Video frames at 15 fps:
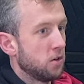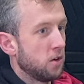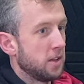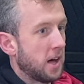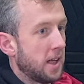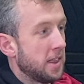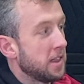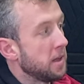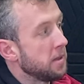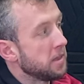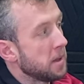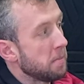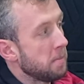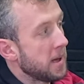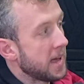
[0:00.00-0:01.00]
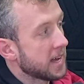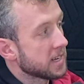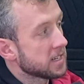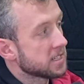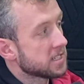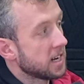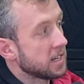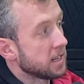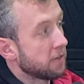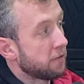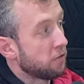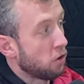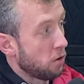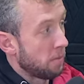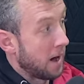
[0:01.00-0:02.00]
it's uh, not they, that special. They make cider
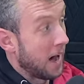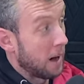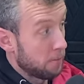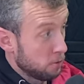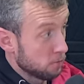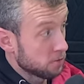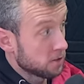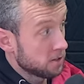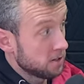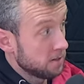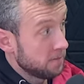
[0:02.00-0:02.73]
from apples.